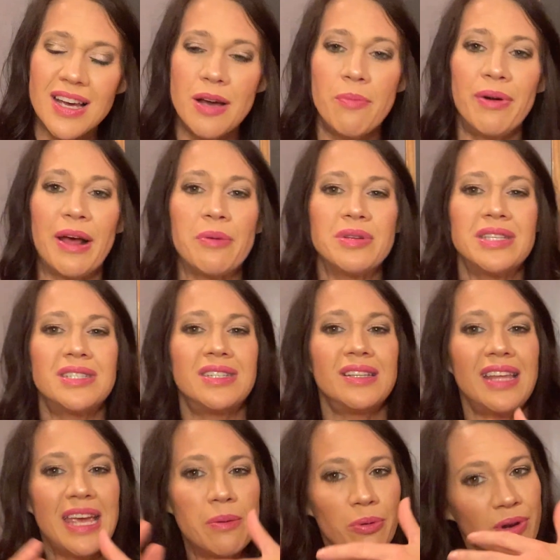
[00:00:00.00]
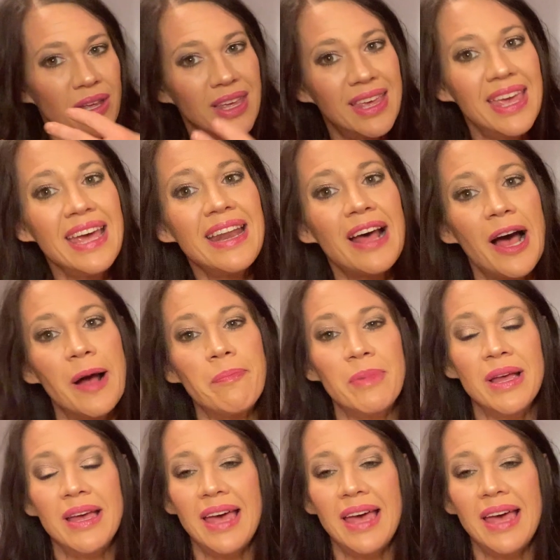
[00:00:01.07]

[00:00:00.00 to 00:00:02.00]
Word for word: but I was still able to get up.